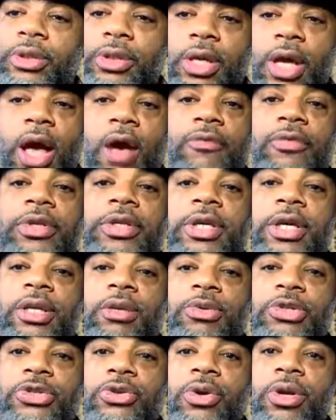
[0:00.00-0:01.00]
Alpha Kingdom
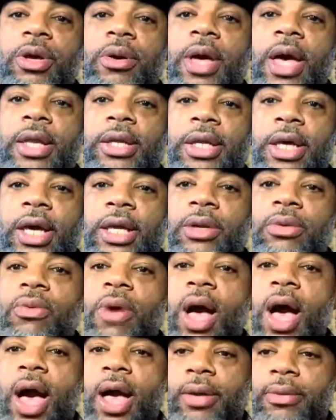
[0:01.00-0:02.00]
showed up, had landed.
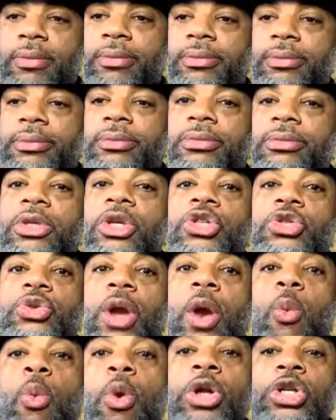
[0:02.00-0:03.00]
Right. So
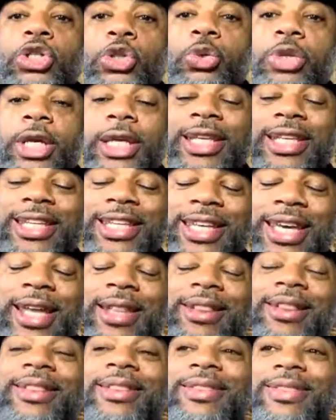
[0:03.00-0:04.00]
I want you to
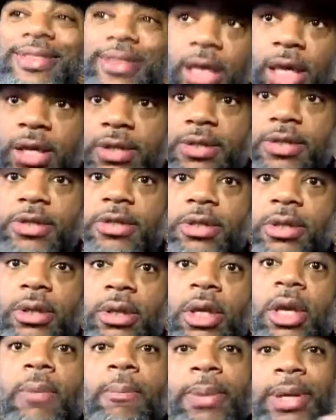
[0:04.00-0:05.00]
get this,
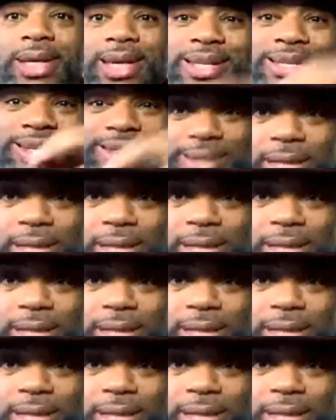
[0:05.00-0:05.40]
because